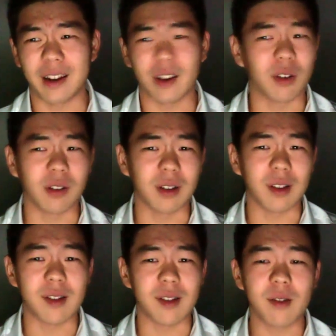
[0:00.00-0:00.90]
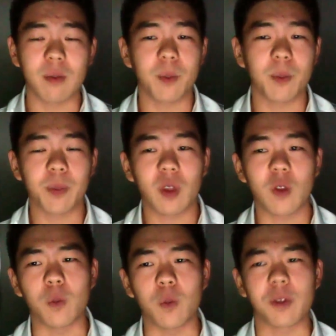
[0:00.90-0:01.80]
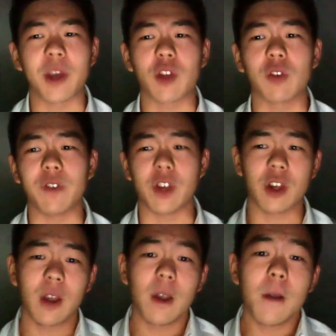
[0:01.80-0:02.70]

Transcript: and all this super special fish.